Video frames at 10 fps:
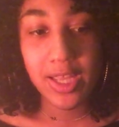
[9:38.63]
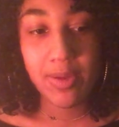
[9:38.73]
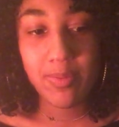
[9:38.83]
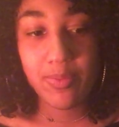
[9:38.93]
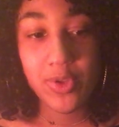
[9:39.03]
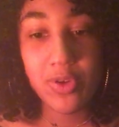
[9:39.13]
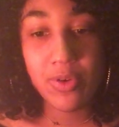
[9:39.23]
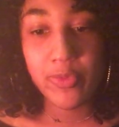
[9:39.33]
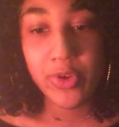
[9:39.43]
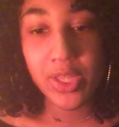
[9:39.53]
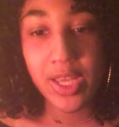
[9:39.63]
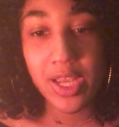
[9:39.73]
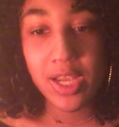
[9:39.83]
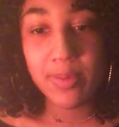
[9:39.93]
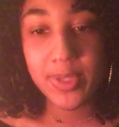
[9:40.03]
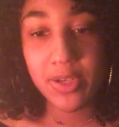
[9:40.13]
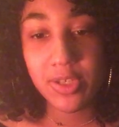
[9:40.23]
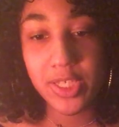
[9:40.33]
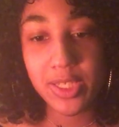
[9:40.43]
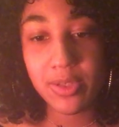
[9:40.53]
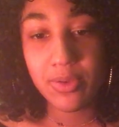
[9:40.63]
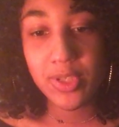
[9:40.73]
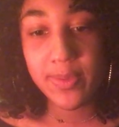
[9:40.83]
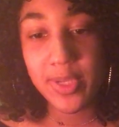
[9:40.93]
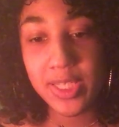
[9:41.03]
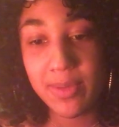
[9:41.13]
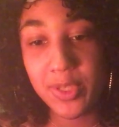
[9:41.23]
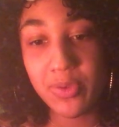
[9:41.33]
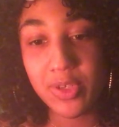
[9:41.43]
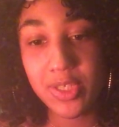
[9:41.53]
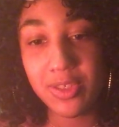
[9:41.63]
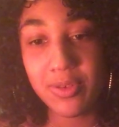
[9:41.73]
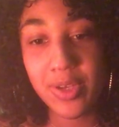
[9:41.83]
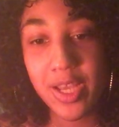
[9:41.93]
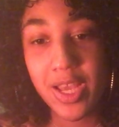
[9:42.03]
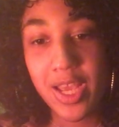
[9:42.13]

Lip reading: Like you're more the King of Cups energy, so somebody's coming towards you